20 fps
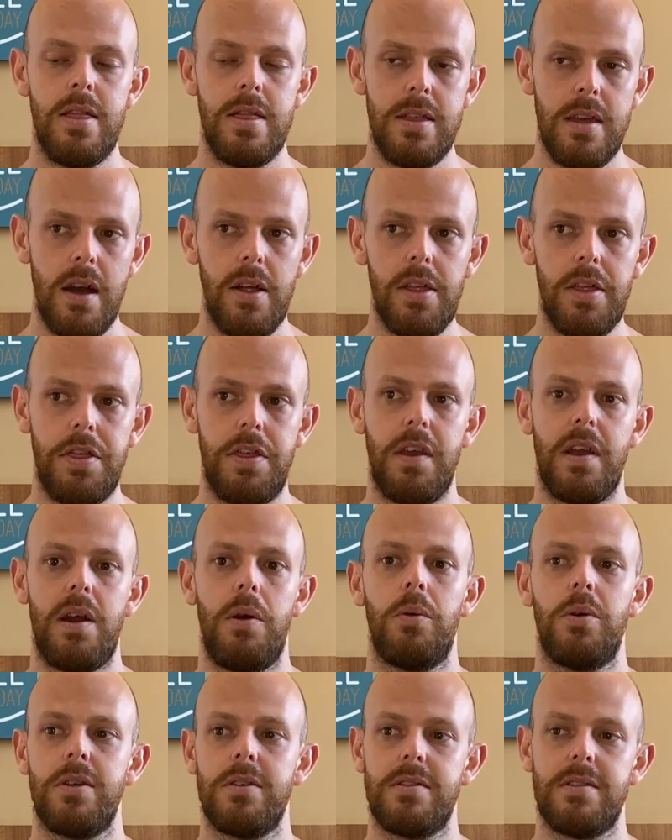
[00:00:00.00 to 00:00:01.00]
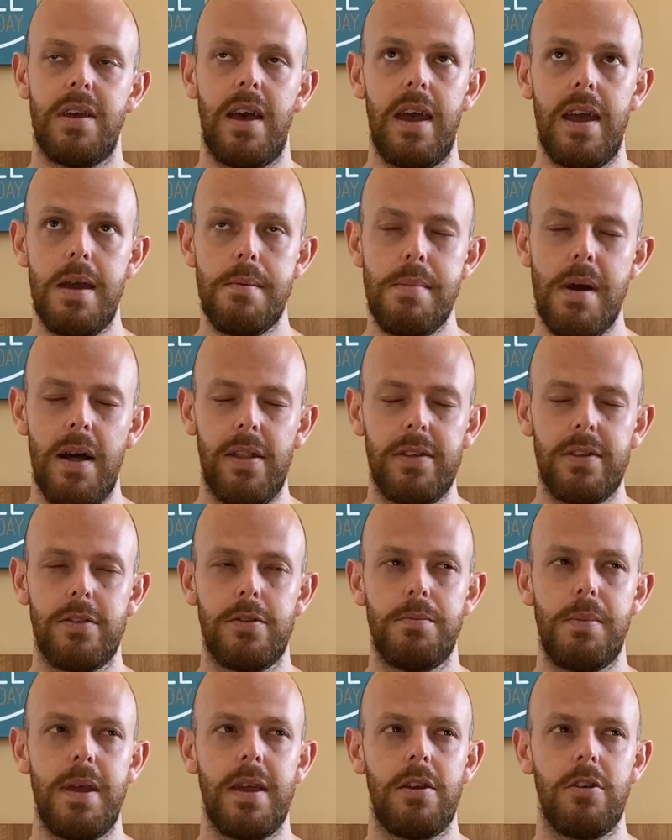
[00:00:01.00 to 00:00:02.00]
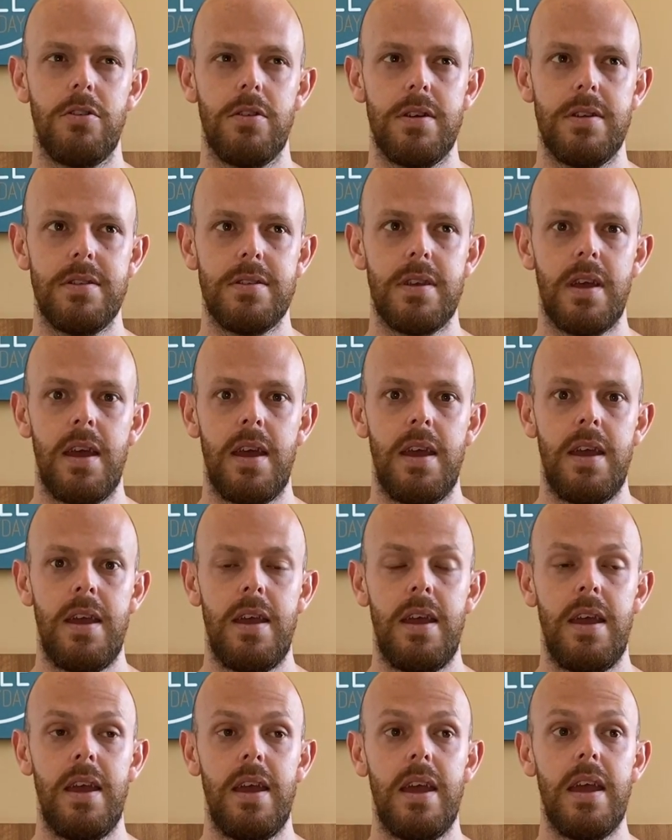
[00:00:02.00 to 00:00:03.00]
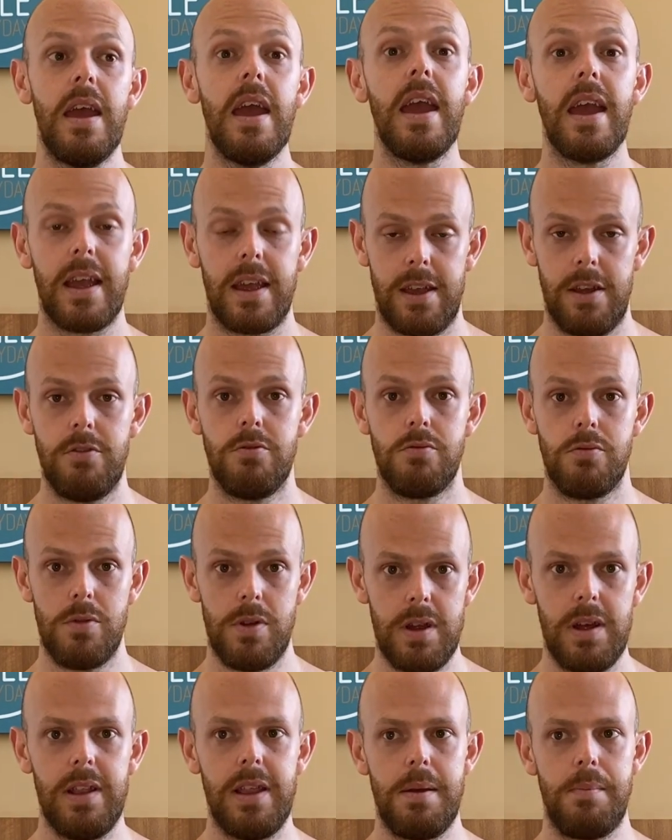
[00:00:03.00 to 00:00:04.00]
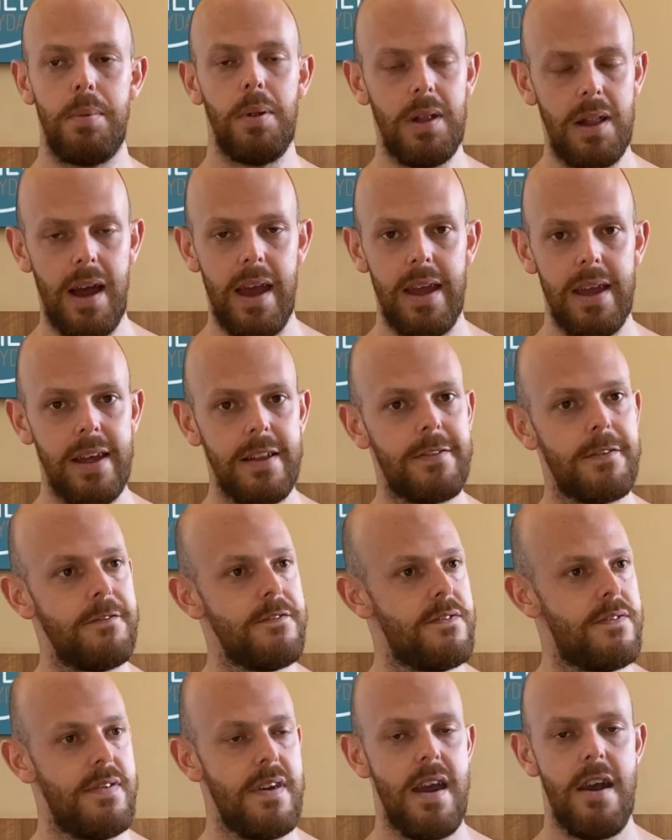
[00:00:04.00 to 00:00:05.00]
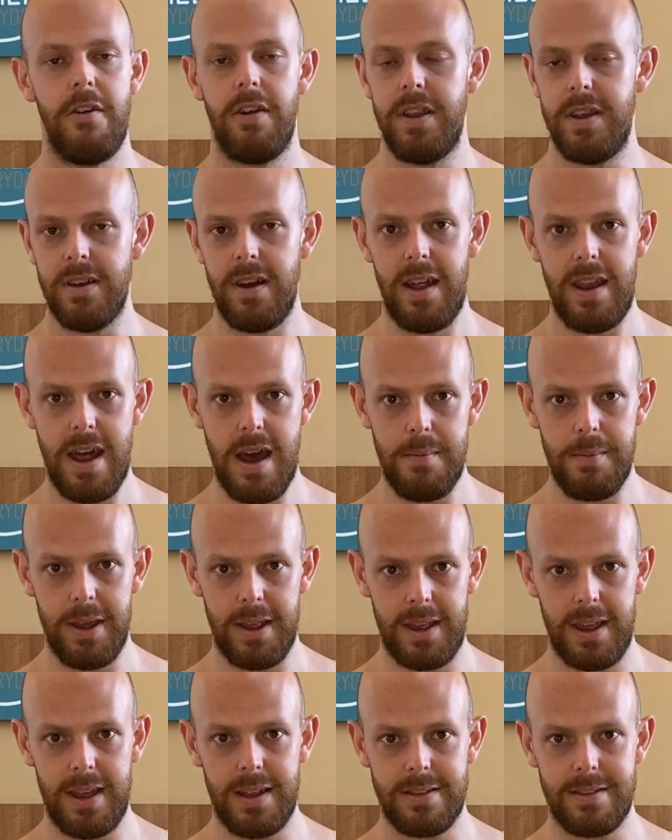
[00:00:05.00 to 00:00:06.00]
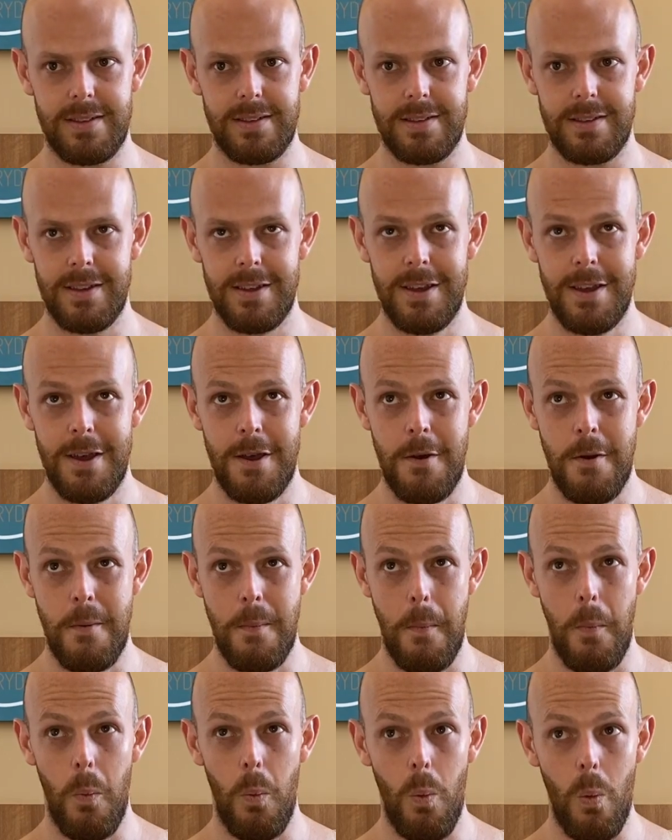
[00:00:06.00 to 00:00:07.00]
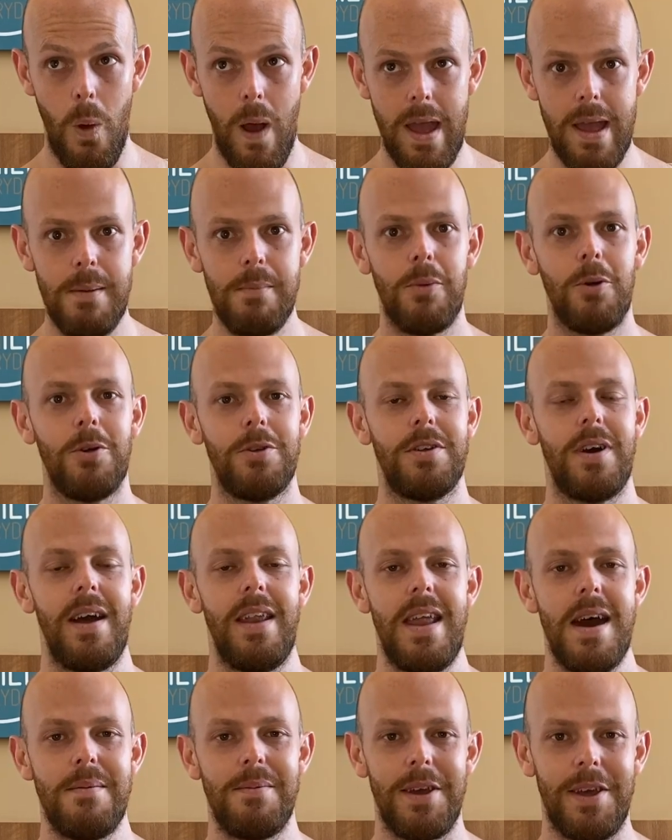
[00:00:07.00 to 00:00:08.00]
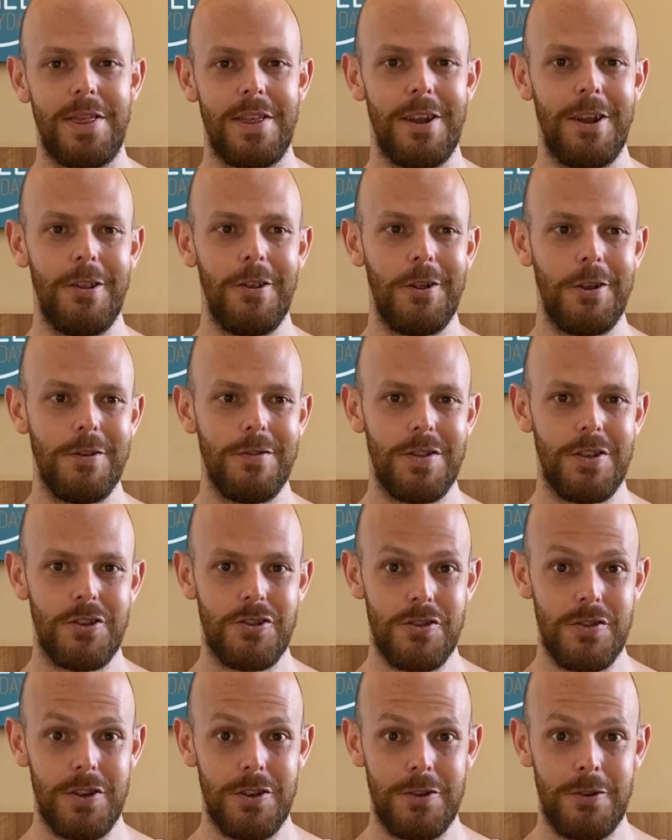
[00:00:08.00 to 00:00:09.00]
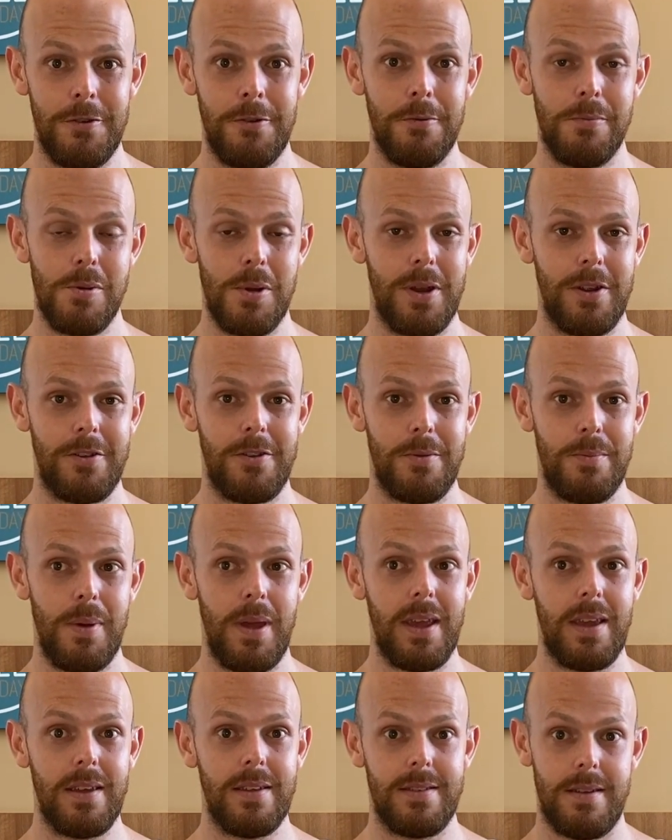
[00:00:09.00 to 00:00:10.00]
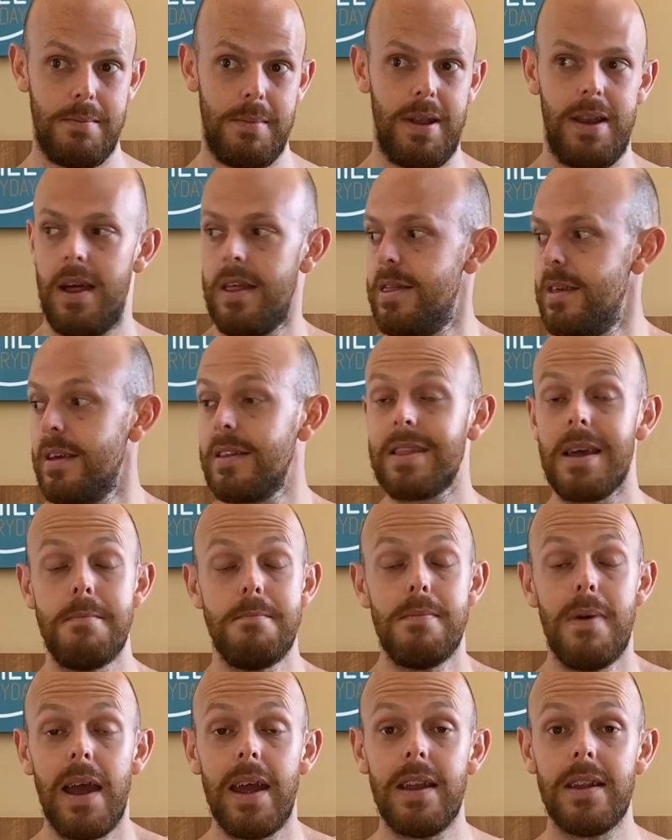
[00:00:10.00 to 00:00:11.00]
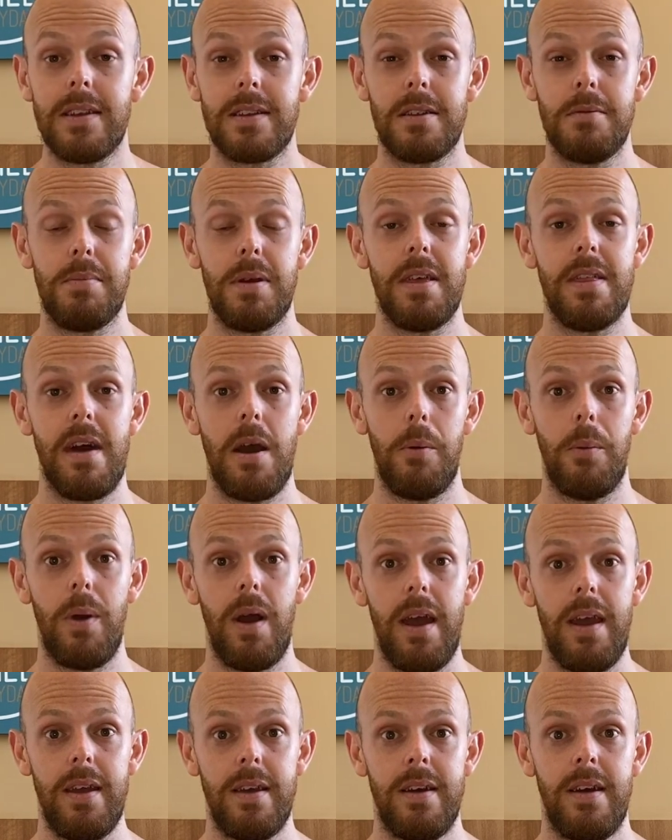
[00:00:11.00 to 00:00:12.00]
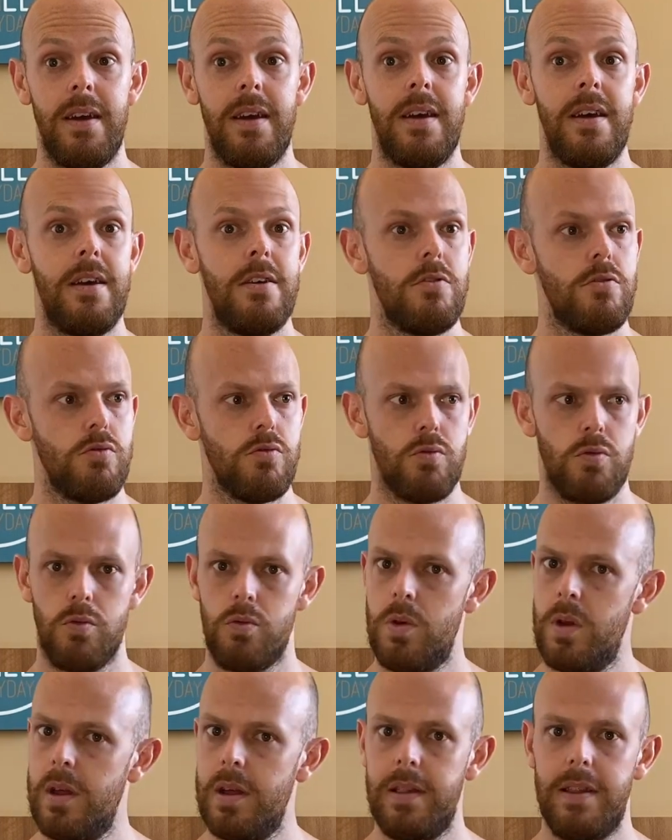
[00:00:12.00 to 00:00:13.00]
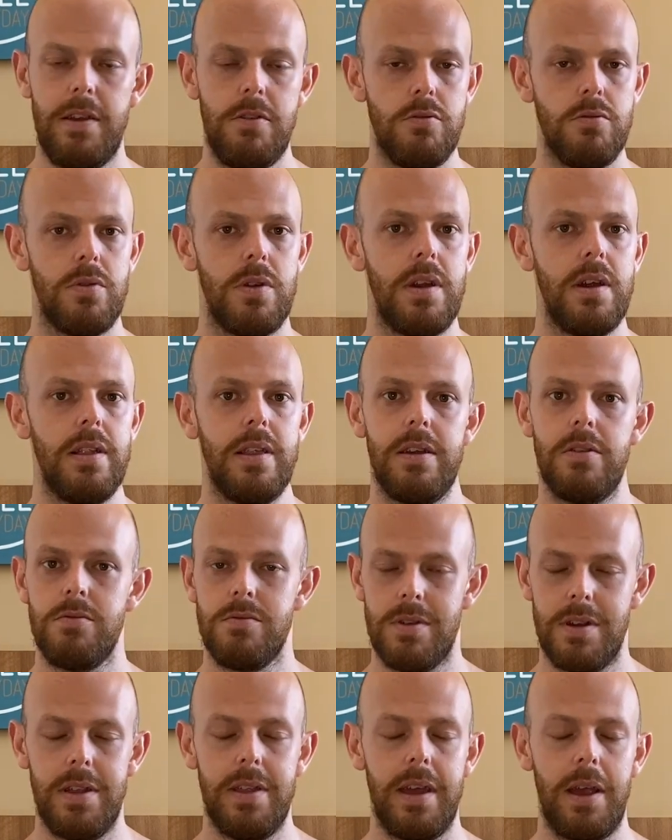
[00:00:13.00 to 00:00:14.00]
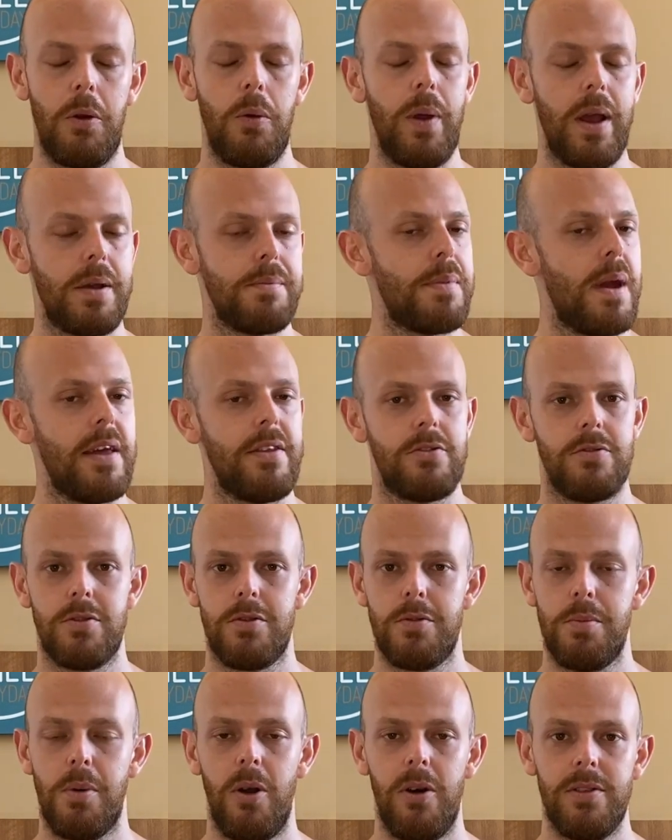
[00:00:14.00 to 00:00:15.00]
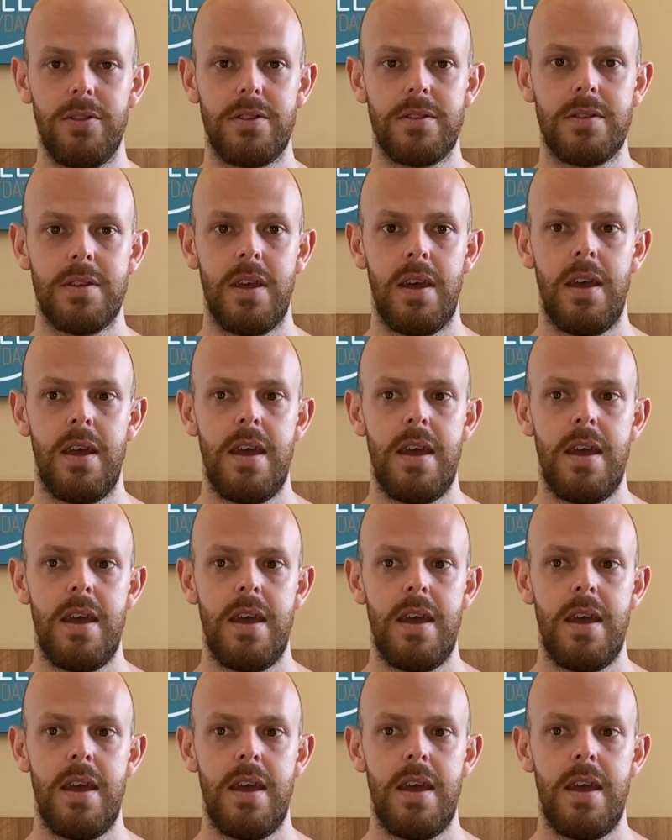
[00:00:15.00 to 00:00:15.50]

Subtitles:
The other thing I want to say about this speaker is it can really play. It's very dynamic. It's way more dynamic than a lot of the traditional British speakers. I mean, I think they made it to be that way. Really, really, really quick bass response.